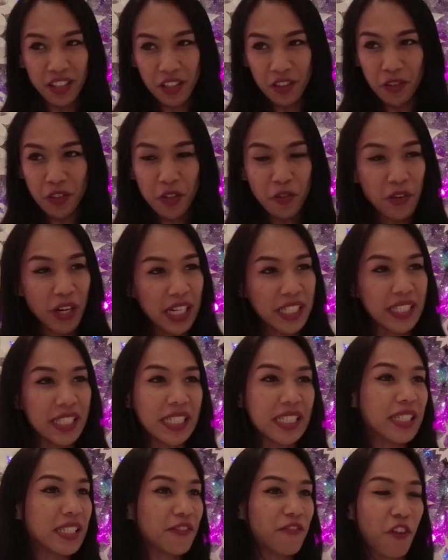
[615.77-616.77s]
The race
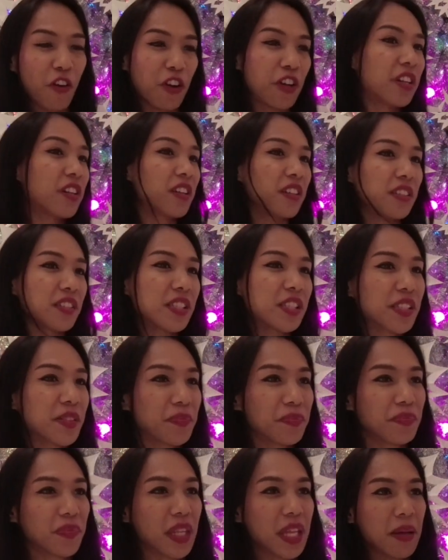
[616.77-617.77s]
is foreigners.
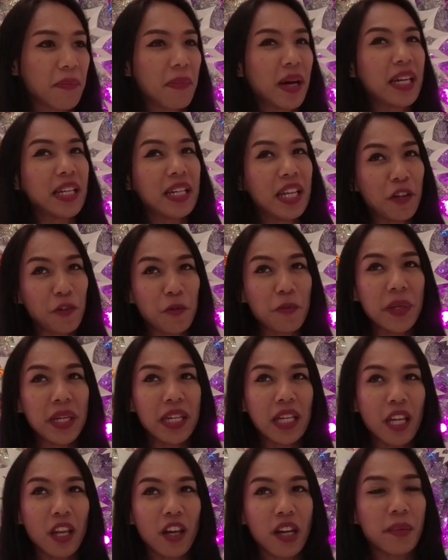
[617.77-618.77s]
But there will
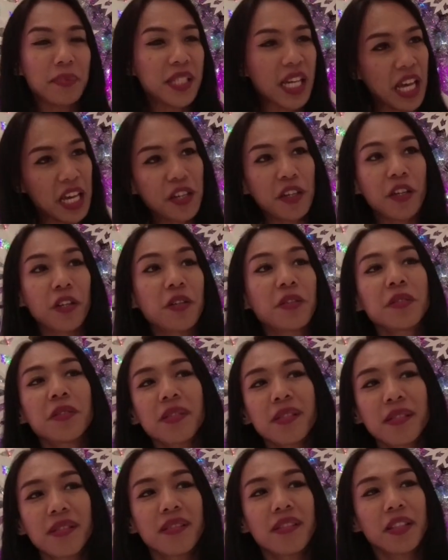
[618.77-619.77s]
be a lot of Thai
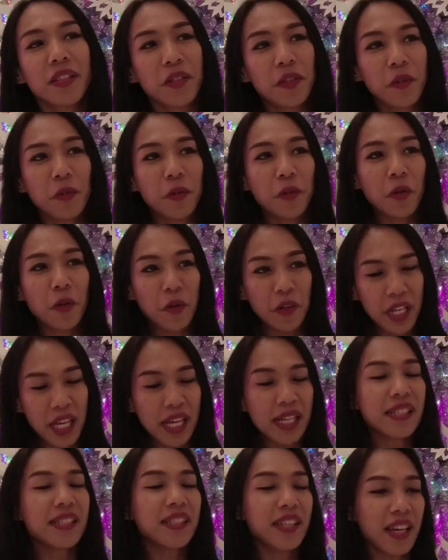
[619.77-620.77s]
girls who go
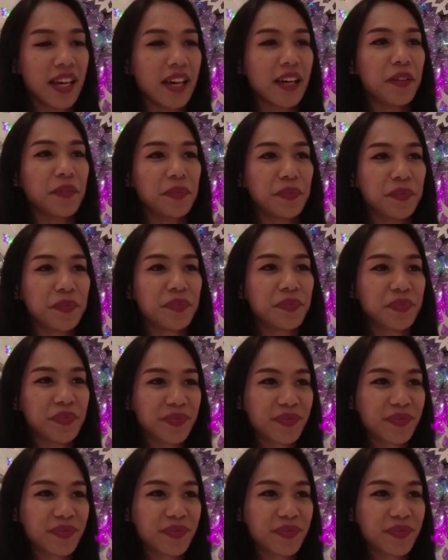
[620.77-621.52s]
dance. Yeah.